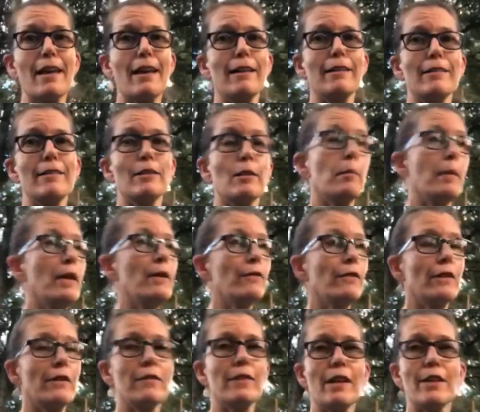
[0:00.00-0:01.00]
and the
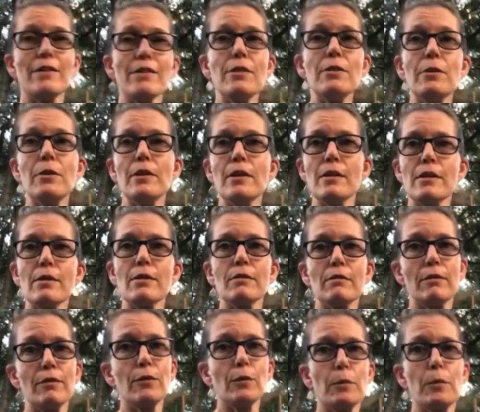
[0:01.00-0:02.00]
benefit of that too is
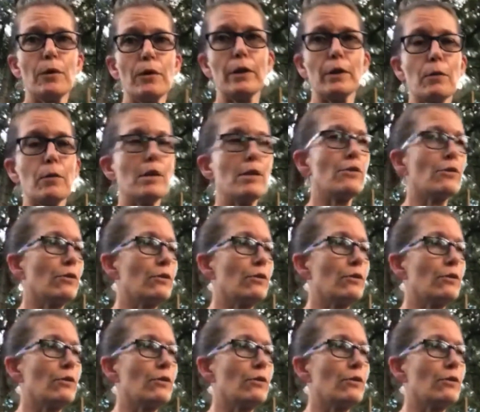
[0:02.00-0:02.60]
if you're pulling weeds,